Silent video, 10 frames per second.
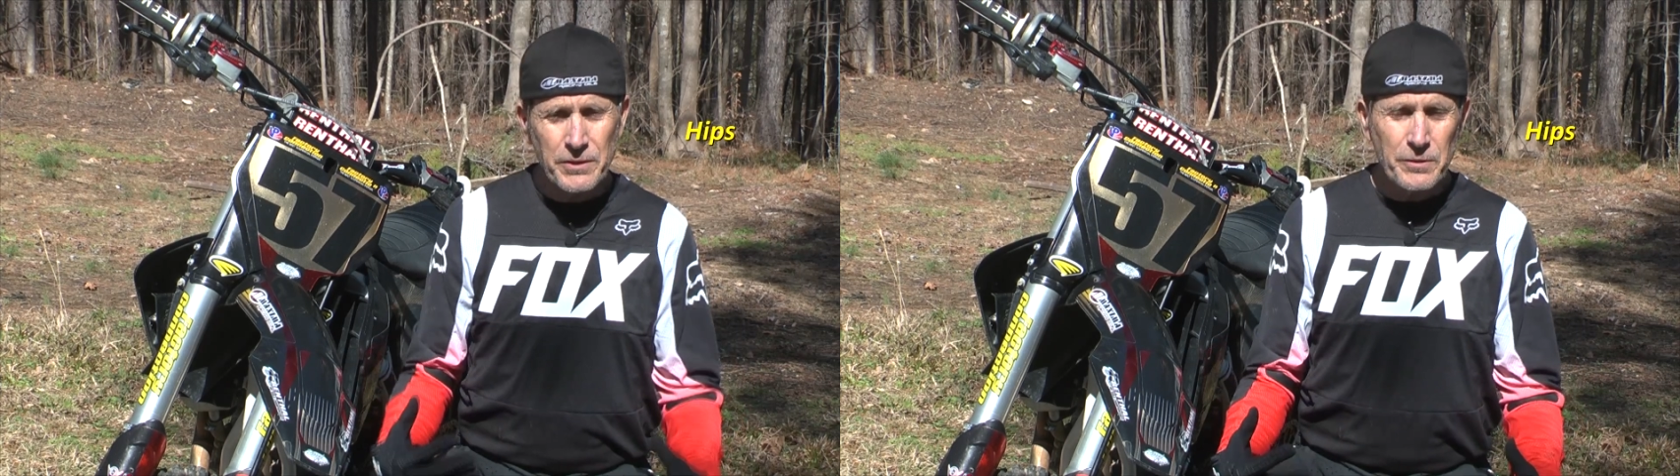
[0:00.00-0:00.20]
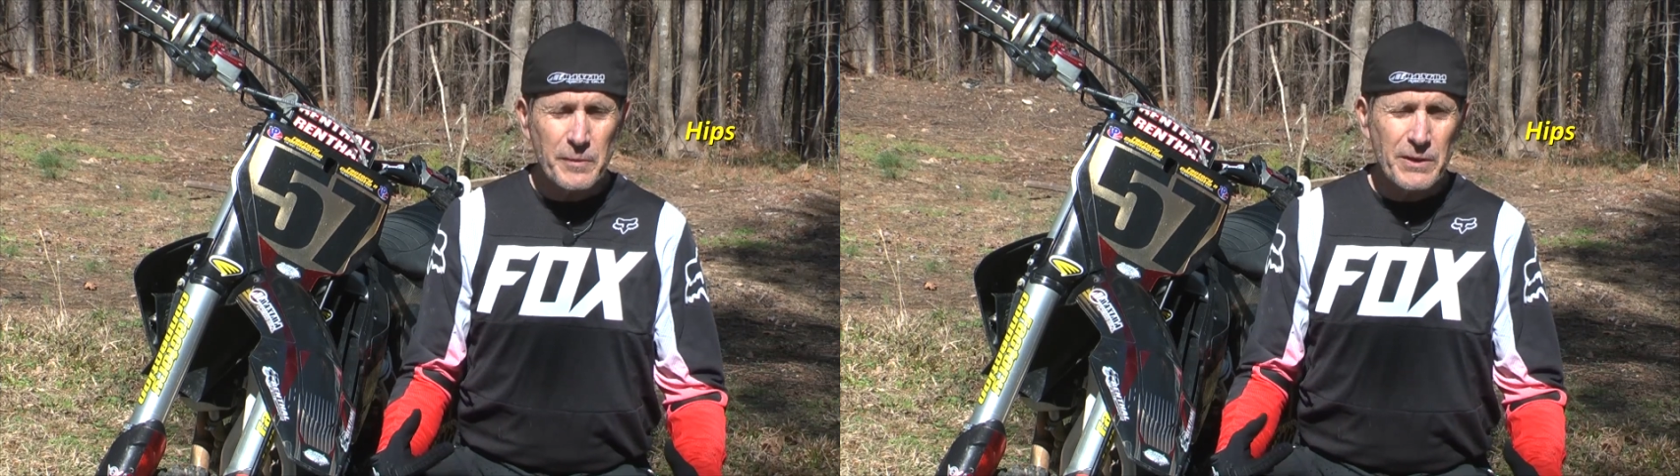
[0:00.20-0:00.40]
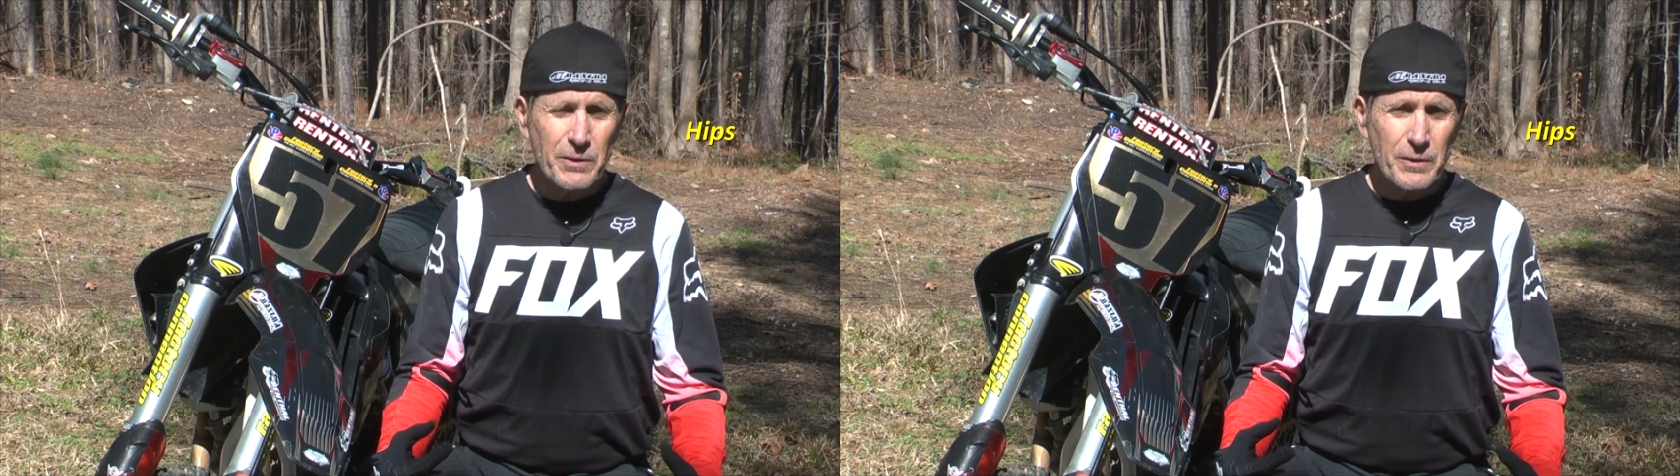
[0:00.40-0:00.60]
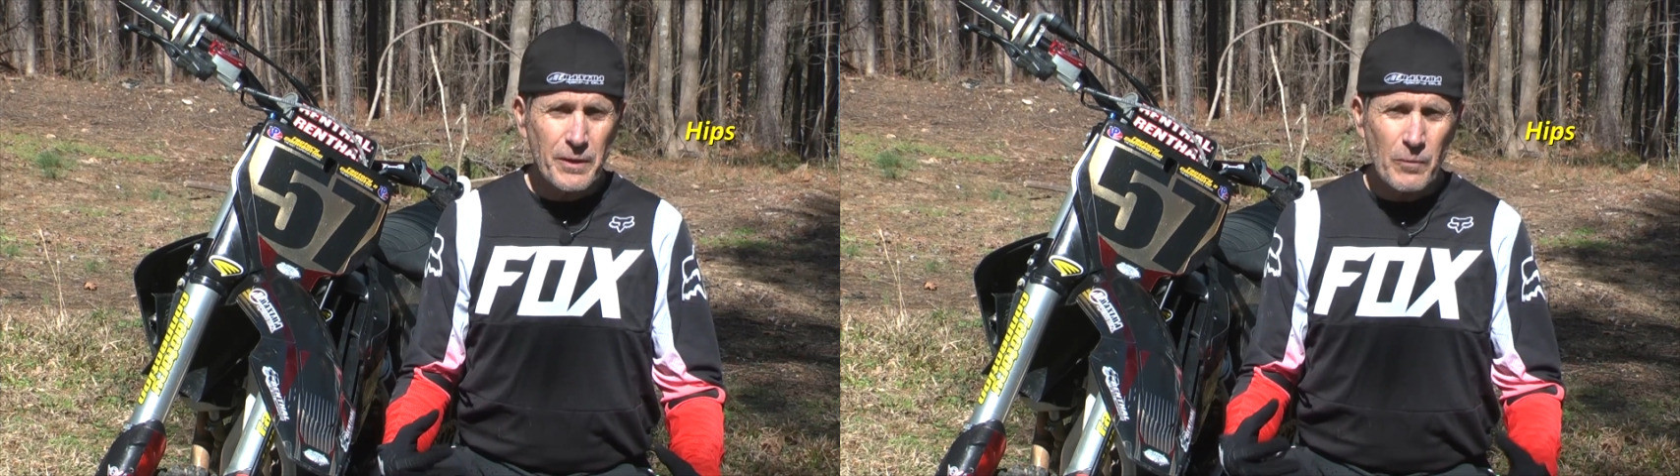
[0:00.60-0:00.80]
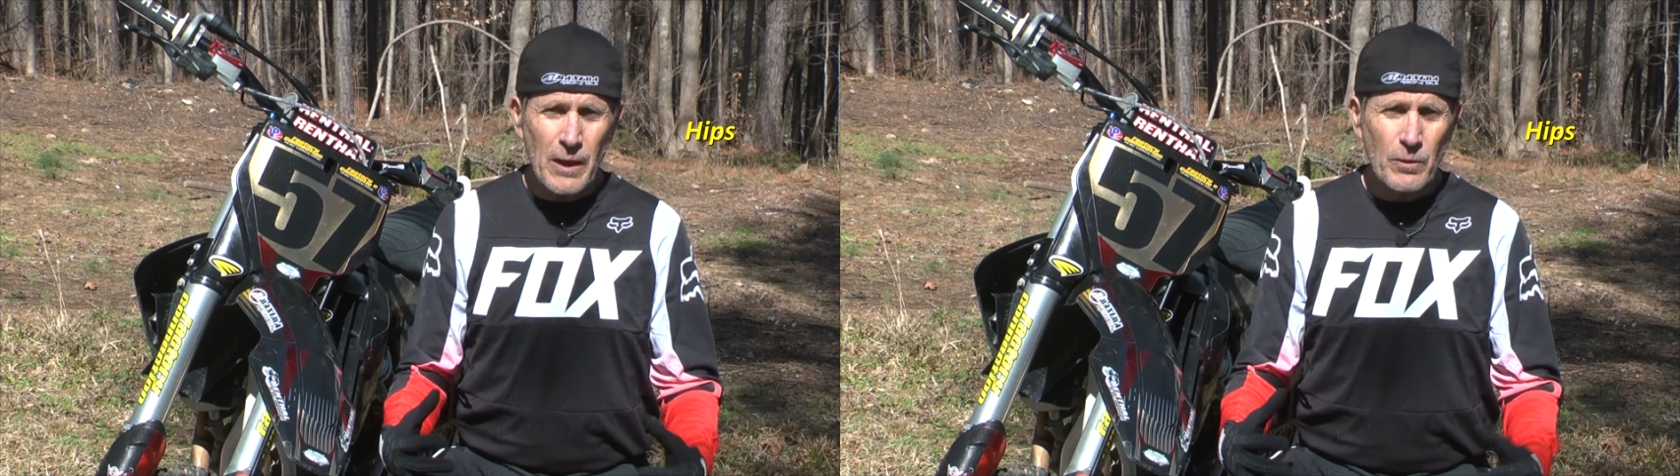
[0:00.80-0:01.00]
should be
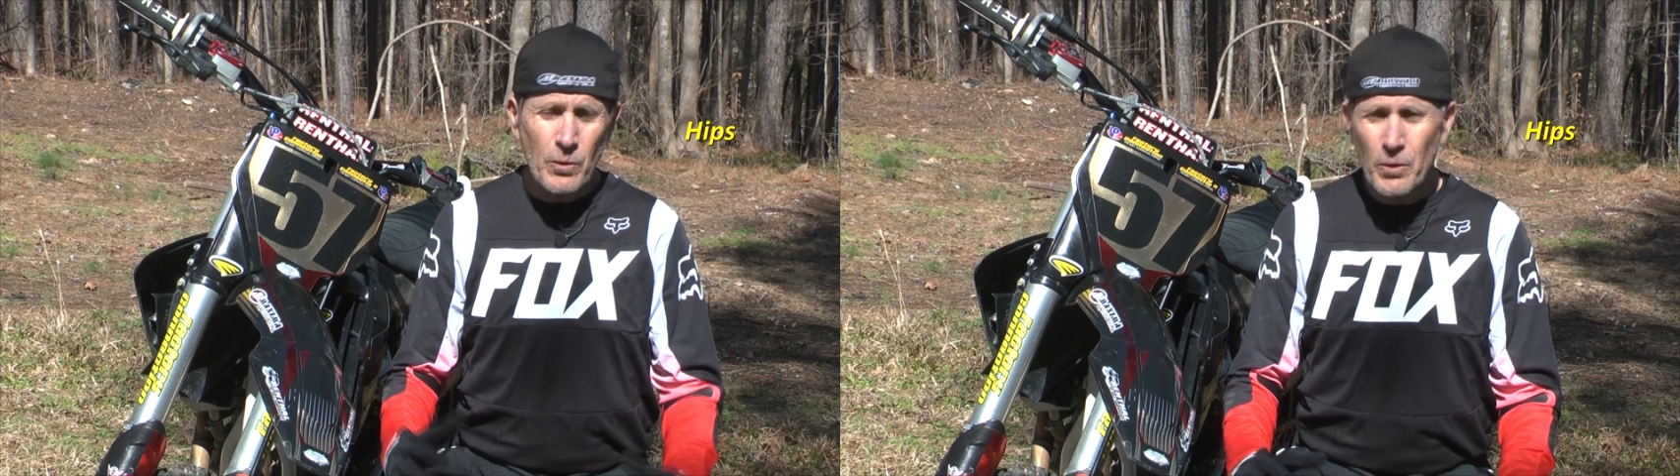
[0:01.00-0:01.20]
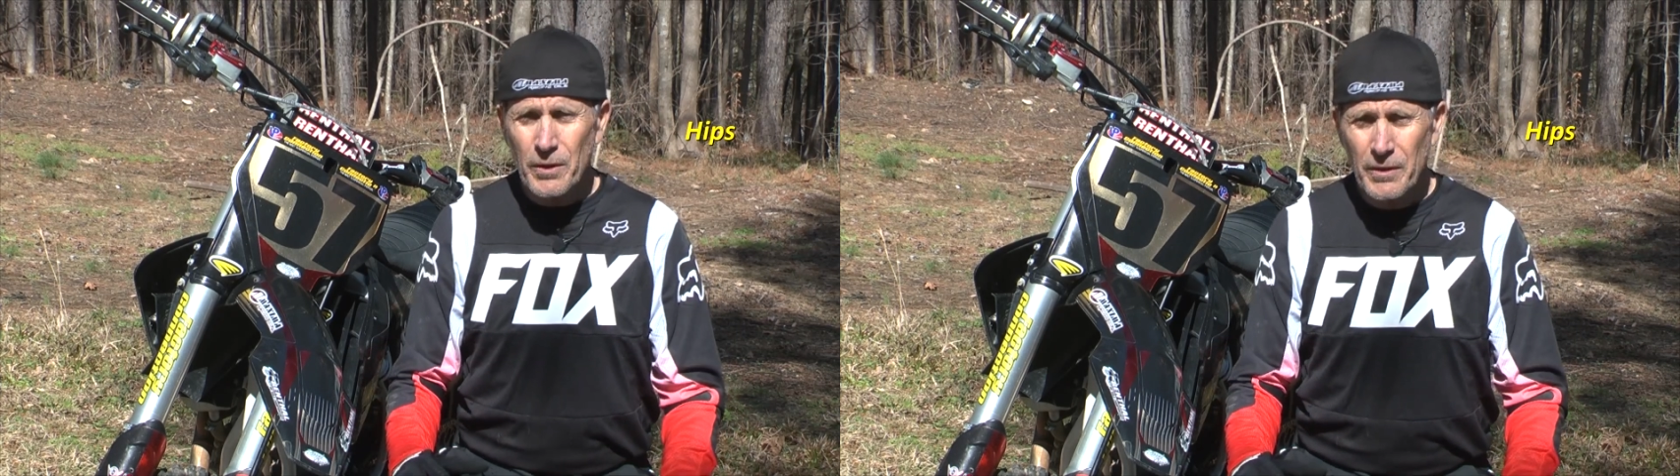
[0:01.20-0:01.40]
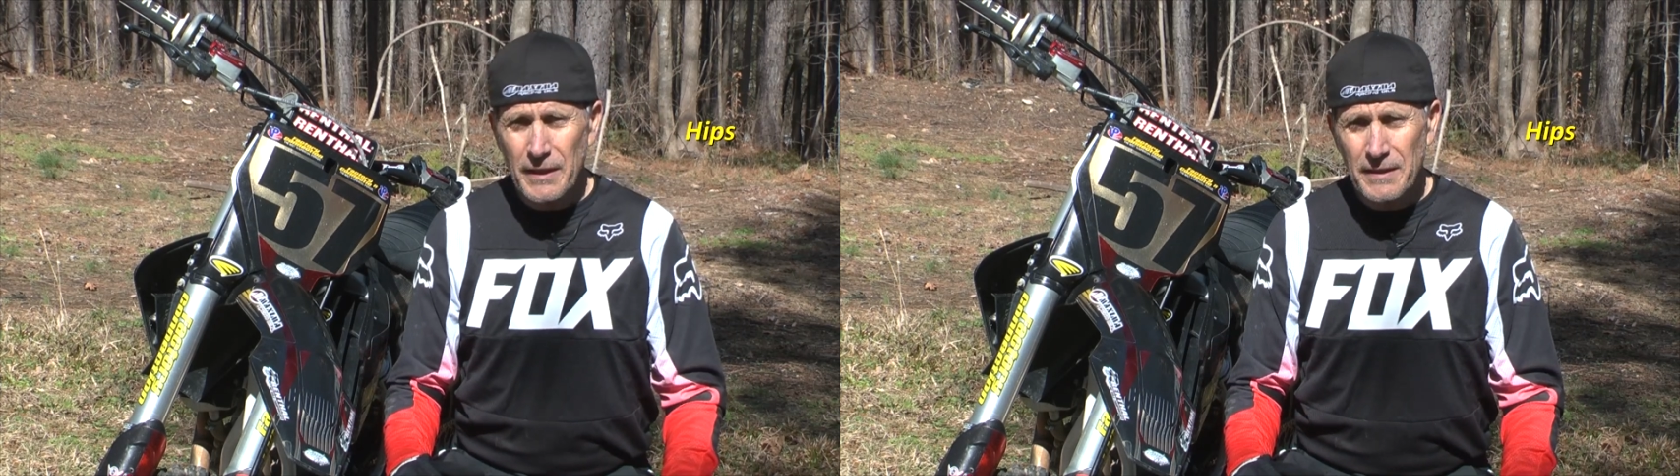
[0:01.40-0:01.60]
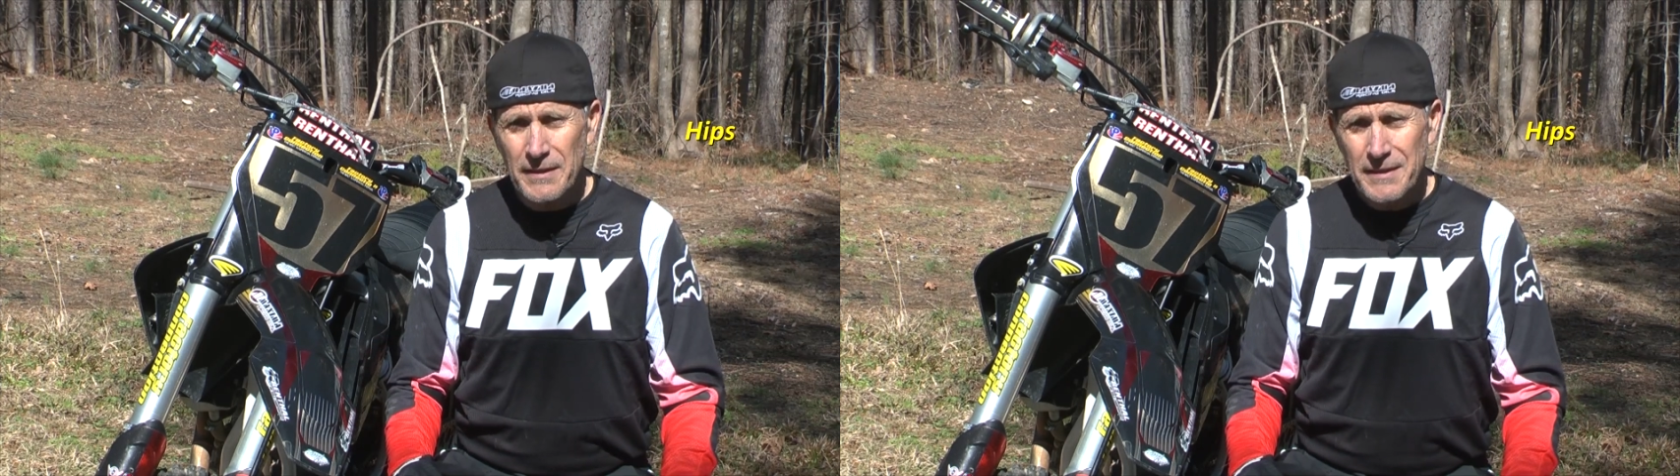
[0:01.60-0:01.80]
doing while cornering.